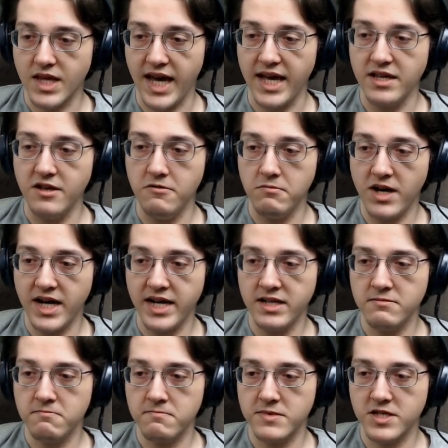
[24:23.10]
Can't you
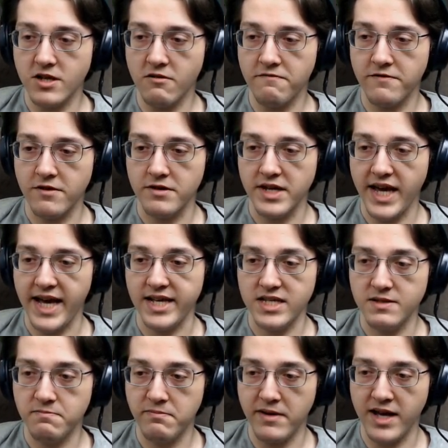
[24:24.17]
mine sulfur?
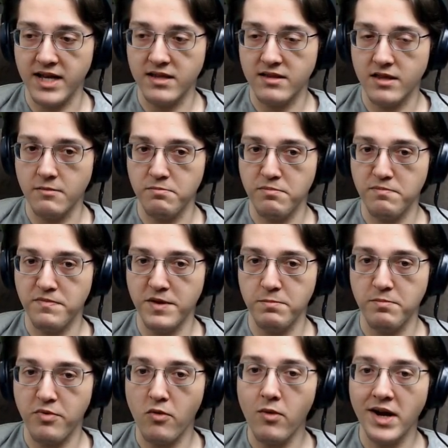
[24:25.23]
Yes, but the, the
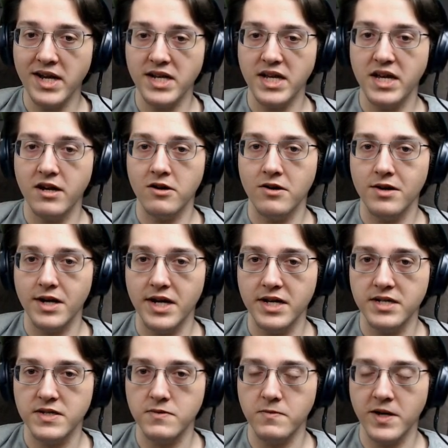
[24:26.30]
point here
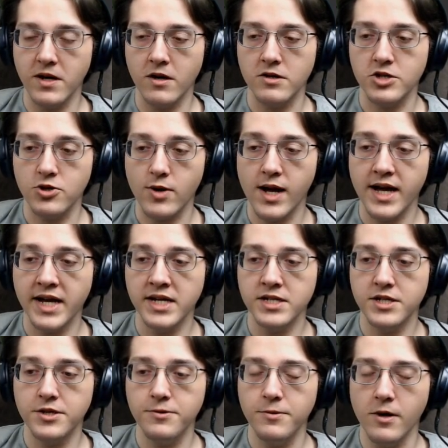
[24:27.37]
is we are
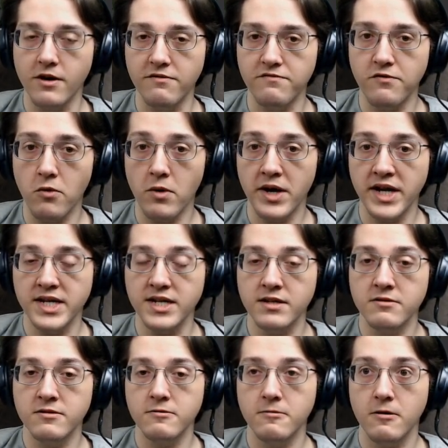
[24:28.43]
trying to avoid
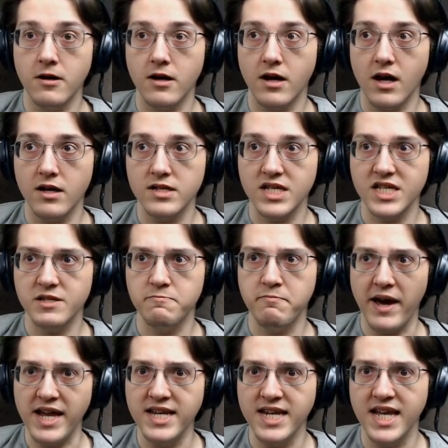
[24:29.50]

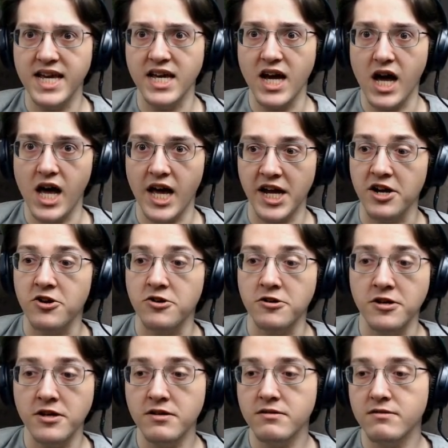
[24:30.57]
spending
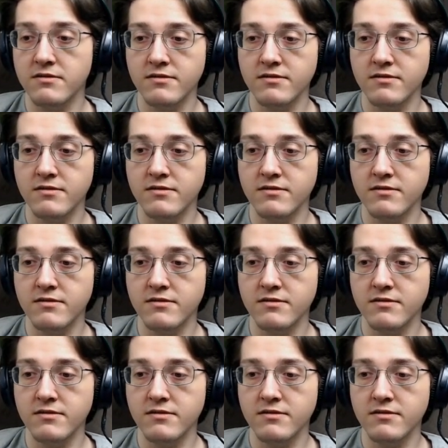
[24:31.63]
iron